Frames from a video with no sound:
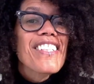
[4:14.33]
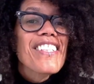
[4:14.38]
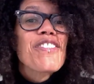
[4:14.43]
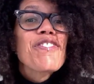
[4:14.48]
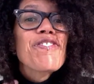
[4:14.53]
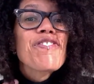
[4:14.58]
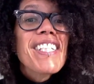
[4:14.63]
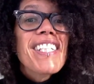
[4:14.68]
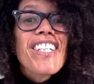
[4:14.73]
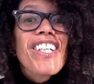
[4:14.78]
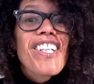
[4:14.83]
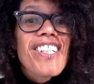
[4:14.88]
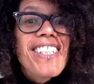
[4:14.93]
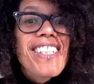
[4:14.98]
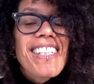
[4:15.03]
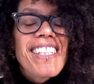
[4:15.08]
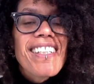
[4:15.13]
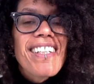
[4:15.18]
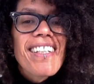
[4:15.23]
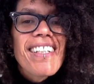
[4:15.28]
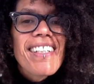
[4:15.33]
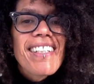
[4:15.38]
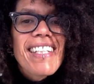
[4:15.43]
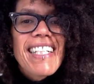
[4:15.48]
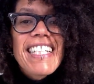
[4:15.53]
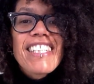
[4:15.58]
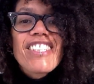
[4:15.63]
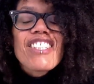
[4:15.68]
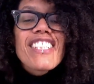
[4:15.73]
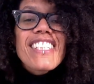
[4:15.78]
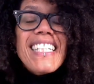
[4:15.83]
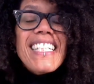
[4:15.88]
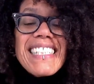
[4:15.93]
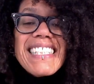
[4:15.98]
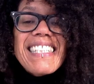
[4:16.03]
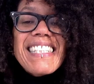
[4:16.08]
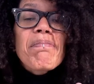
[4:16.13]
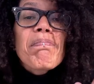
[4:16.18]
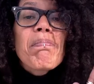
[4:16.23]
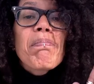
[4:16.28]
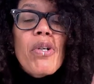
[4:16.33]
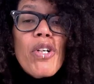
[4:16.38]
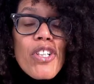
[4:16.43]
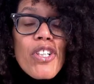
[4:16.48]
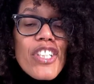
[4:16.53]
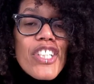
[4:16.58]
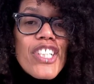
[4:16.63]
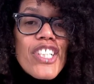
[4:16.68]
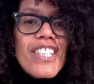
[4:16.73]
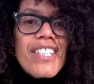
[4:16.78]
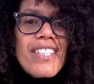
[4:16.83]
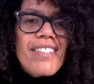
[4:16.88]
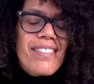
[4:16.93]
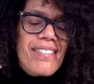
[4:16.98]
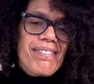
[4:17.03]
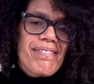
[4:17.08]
to feel good. It's just a push.